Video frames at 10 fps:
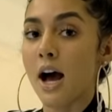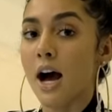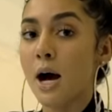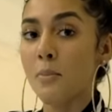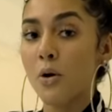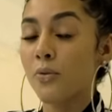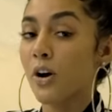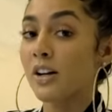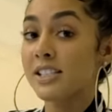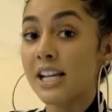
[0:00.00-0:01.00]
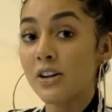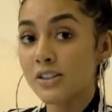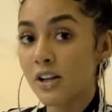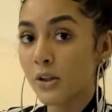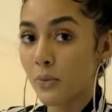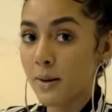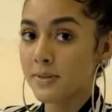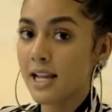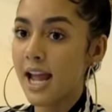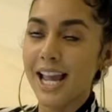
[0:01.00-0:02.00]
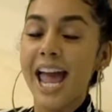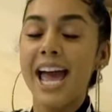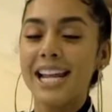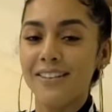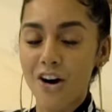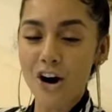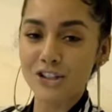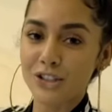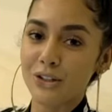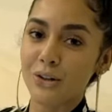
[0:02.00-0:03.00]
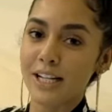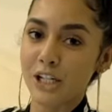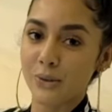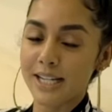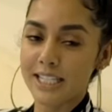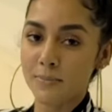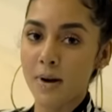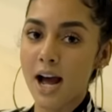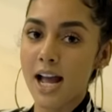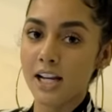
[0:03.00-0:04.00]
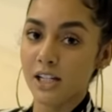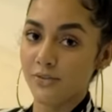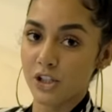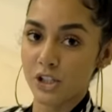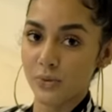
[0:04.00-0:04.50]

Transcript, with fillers: um, overall sales on the website and have also increased my conversion